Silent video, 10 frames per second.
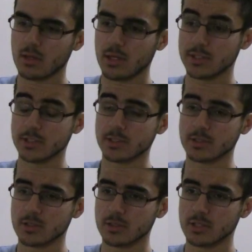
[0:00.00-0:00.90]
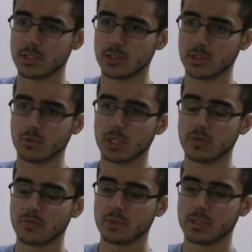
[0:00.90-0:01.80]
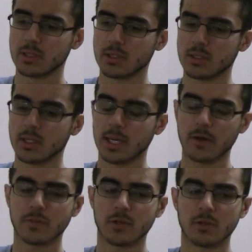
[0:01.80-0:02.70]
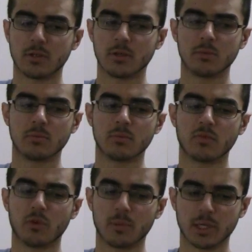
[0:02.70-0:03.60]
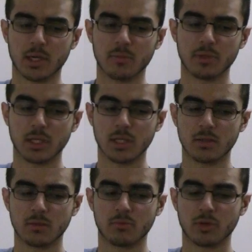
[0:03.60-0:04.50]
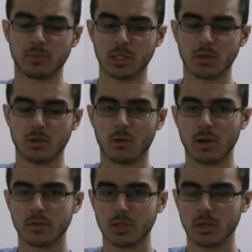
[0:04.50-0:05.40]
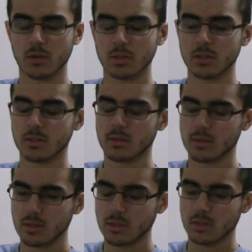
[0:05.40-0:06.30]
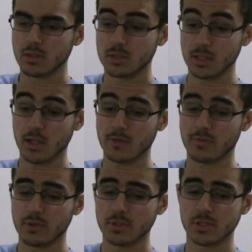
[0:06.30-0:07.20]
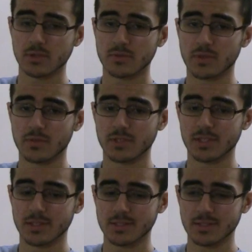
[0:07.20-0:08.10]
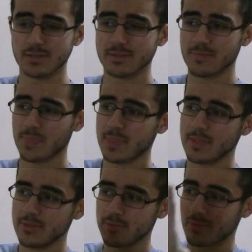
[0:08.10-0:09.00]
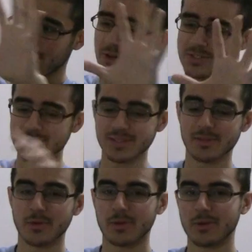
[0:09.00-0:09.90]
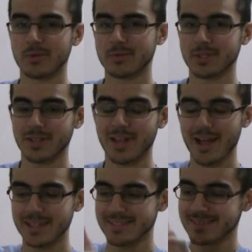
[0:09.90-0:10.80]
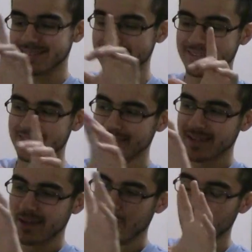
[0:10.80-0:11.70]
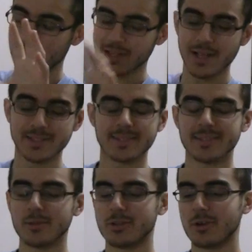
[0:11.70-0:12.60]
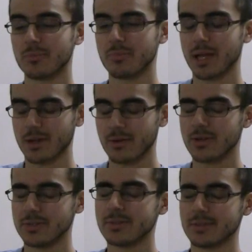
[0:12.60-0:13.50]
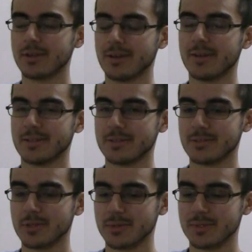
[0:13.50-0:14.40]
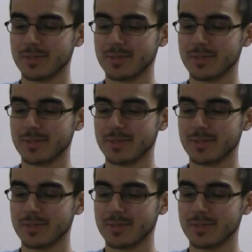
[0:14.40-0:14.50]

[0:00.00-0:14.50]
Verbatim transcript: it's just an interesting way for me to get out there, you know, forming a company and putting my logo out there and it's a lot of fun. So if you ever see like a Dude Productions logo with the glasses and the white glasses on the dark background, you'll, you'll know it's